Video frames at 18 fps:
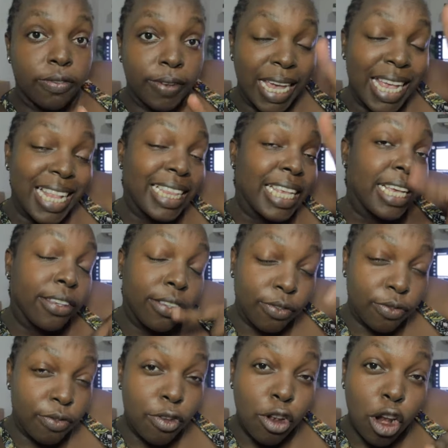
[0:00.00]
in
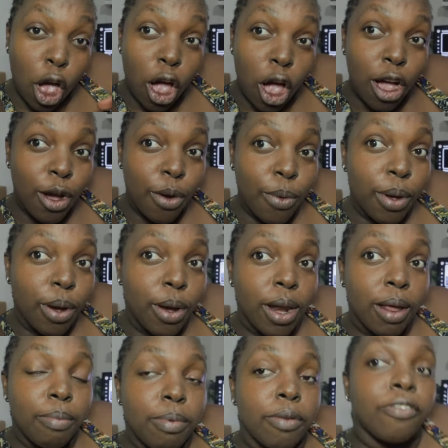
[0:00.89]
this vlog we're
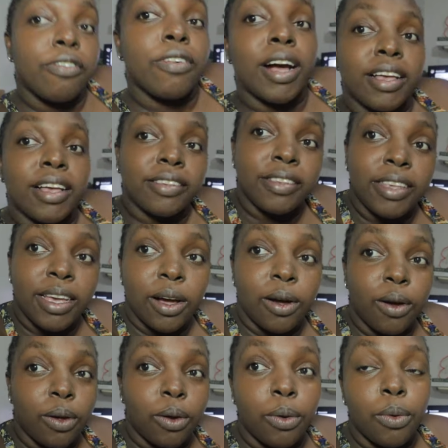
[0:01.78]
gonna be focusing
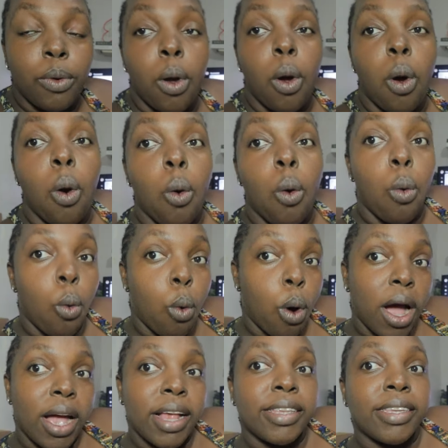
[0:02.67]
on
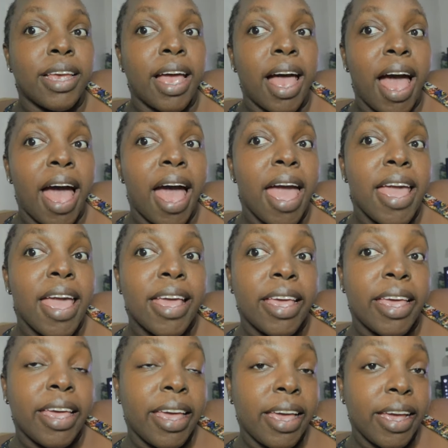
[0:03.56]
what I
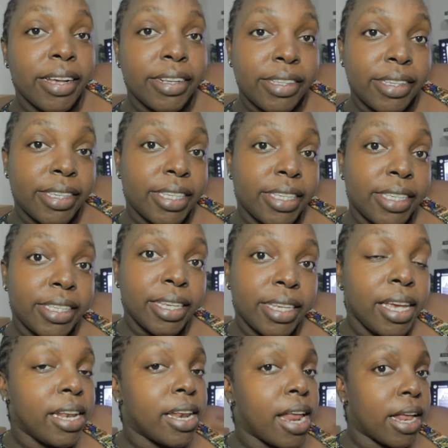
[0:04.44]
eat
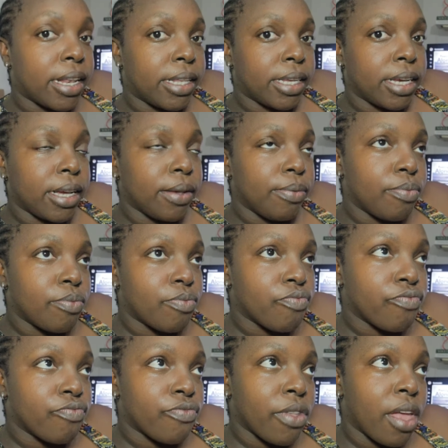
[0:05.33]
in a day
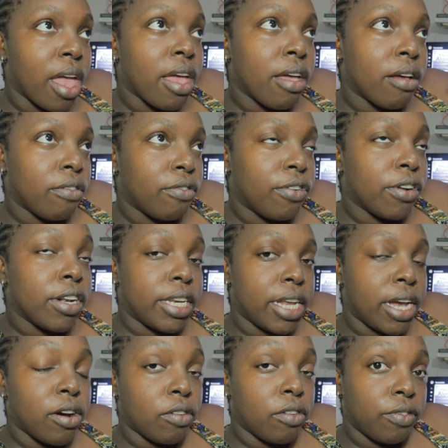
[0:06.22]
full
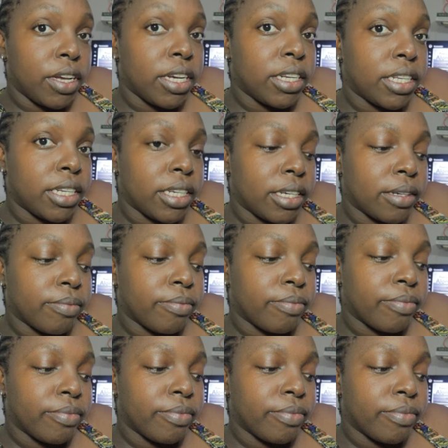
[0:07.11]
day of eating